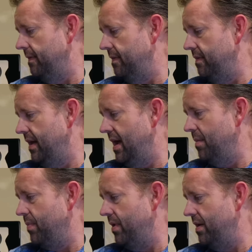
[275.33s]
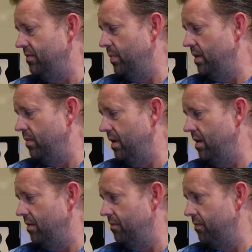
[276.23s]
the amp has been
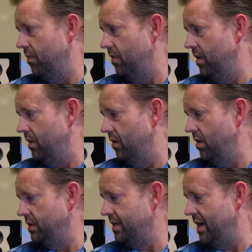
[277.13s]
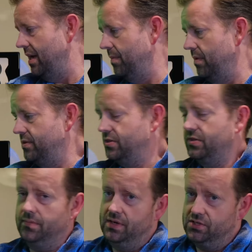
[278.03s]
around for a long time. I
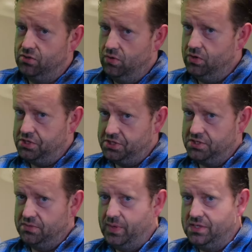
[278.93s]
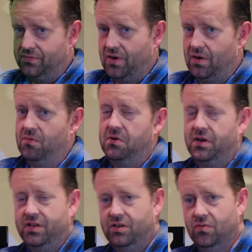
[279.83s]
mean, it's gorgeous. It's a piece of
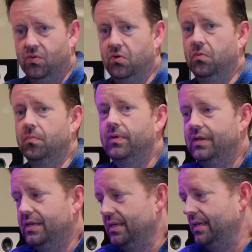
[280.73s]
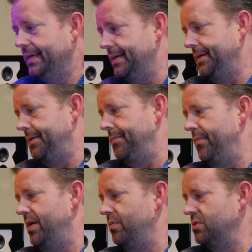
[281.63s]
artwork in your room.
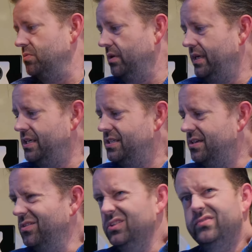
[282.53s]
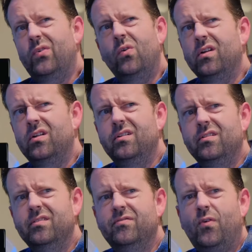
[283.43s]
When it was released, it was
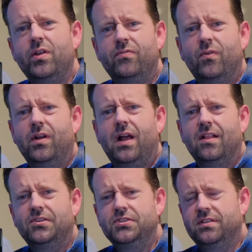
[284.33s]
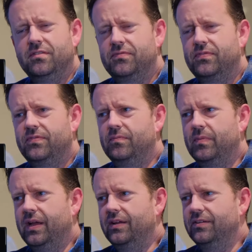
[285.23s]
$444, if
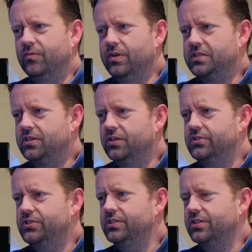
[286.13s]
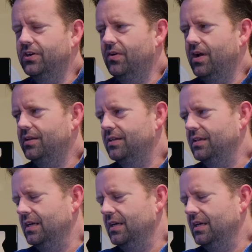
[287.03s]
my research is correct.